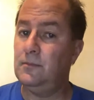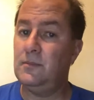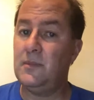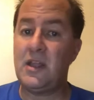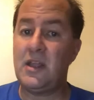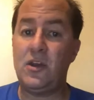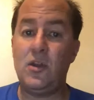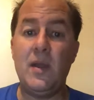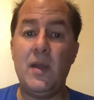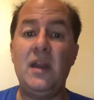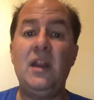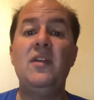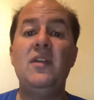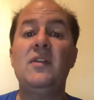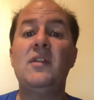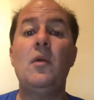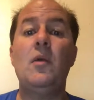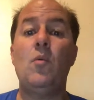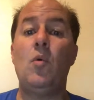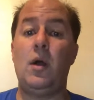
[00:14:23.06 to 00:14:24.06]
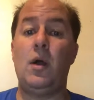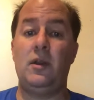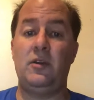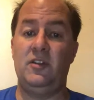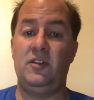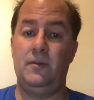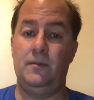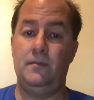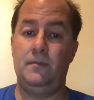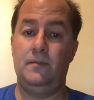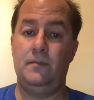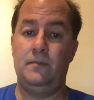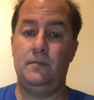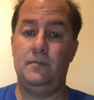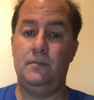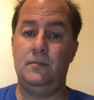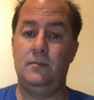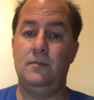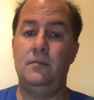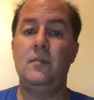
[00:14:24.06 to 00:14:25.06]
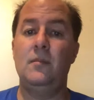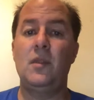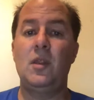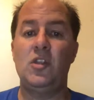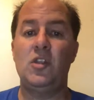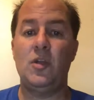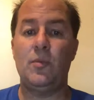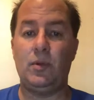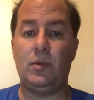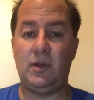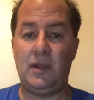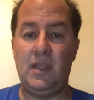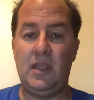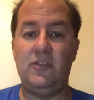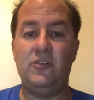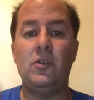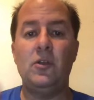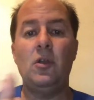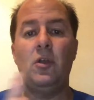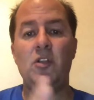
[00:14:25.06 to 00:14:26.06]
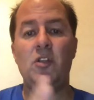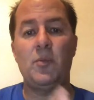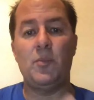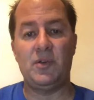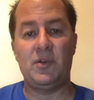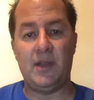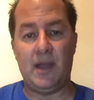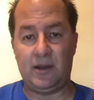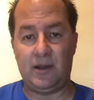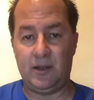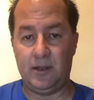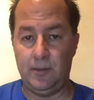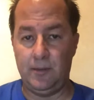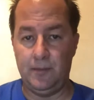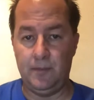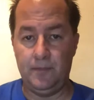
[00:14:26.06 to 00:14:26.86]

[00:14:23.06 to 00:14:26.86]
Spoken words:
They can do anything they want. They're police, they're protected.